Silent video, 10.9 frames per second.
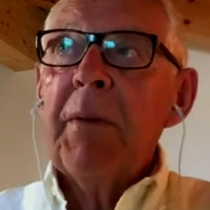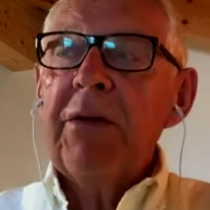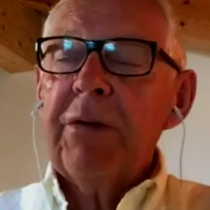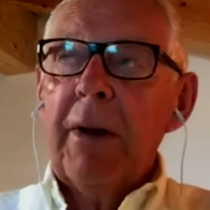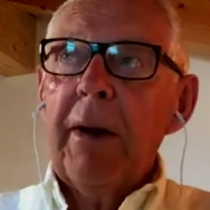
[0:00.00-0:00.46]

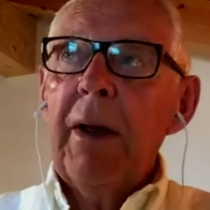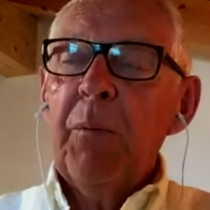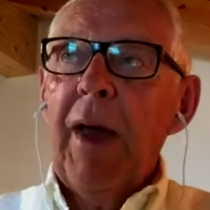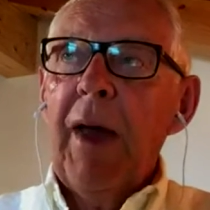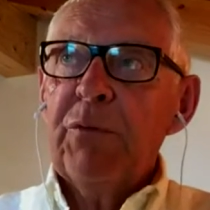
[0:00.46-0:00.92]
Basically,
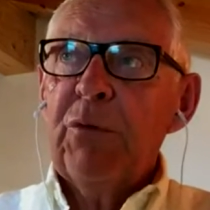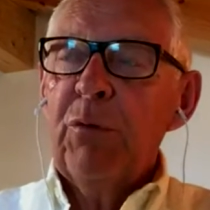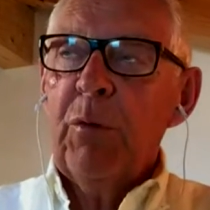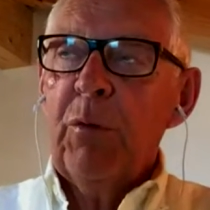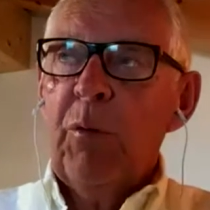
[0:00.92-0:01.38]
here we have
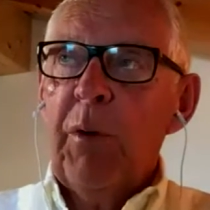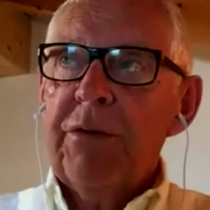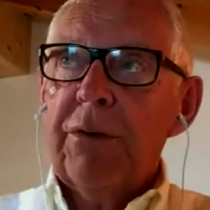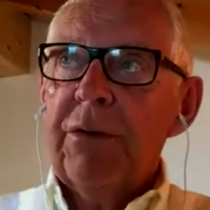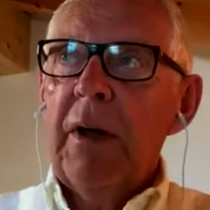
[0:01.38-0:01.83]
two
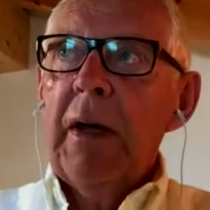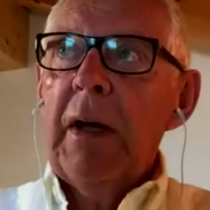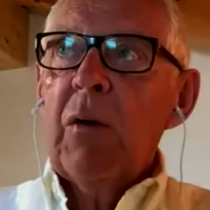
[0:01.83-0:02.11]
questions.